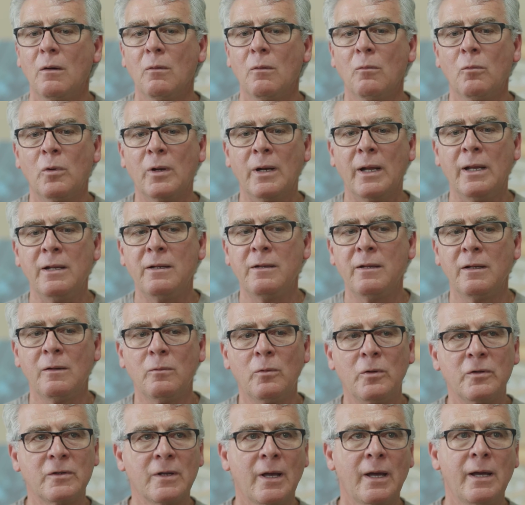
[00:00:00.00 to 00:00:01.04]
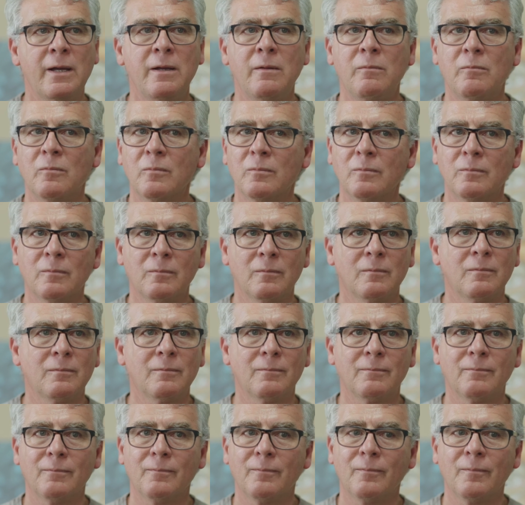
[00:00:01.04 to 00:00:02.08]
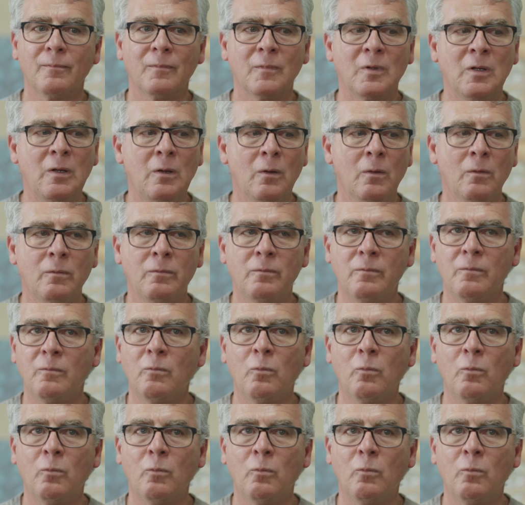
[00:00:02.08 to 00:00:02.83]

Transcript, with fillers: what I did was I you know